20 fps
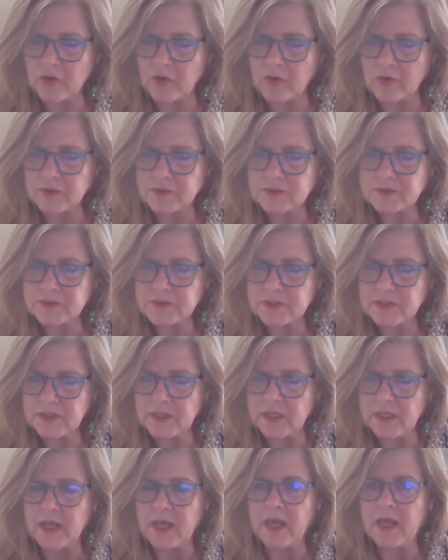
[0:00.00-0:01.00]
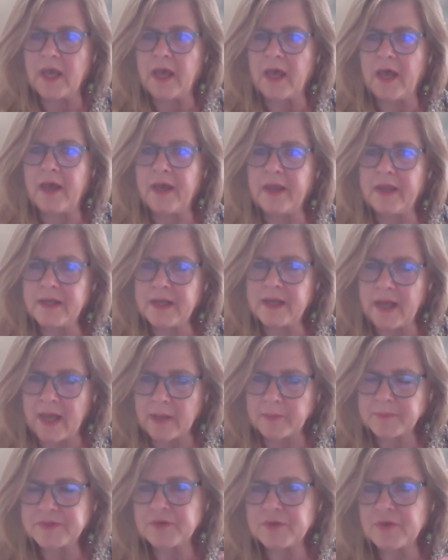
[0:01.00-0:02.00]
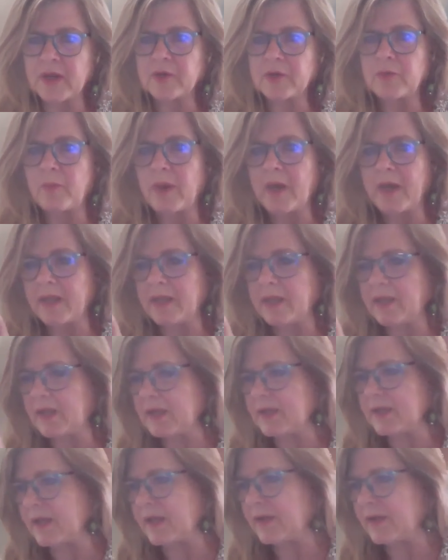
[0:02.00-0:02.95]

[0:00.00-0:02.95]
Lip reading: art in an abstract way, in